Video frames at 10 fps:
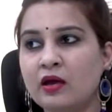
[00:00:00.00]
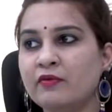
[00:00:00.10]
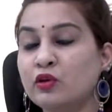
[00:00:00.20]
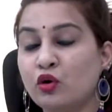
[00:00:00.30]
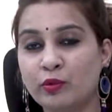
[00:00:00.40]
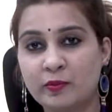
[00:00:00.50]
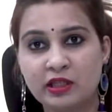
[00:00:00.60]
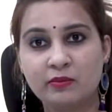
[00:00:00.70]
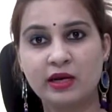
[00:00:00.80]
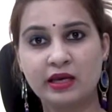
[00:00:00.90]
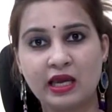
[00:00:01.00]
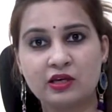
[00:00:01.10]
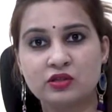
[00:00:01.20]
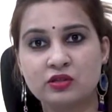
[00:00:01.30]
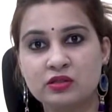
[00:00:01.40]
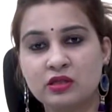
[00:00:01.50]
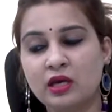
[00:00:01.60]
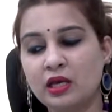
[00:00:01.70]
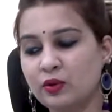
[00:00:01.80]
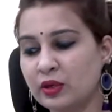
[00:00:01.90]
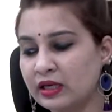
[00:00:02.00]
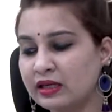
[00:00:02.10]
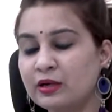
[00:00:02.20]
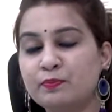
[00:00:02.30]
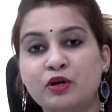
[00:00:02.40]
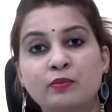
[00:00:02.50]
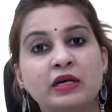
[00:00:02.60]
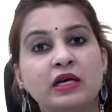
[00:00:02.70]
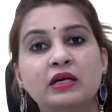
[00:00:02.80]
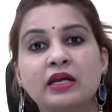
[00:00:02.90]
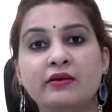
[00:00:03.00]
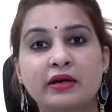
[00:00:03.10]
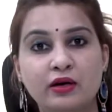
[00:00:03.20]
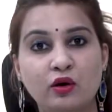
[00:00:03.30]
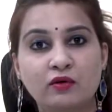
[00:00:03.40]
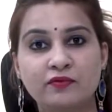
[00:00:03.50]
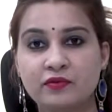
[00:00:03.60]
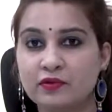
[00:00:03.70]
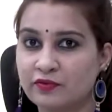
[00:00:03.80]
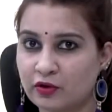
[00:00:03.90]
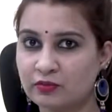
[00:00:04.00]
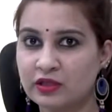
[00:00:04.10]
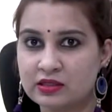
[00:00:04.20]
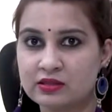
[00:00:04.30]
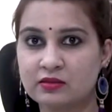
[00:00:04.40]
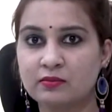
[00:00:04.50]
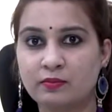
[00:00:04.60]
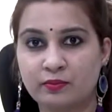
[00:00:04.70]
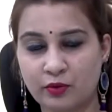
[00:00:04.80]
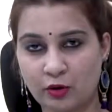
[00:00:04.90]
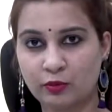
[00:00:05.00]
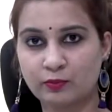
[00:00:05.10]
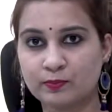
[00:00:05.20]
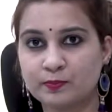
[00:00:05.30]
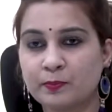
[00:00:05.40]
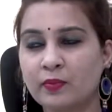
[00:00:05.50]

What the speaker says: With homeopathic medications, you can get permanently rid of from this problem.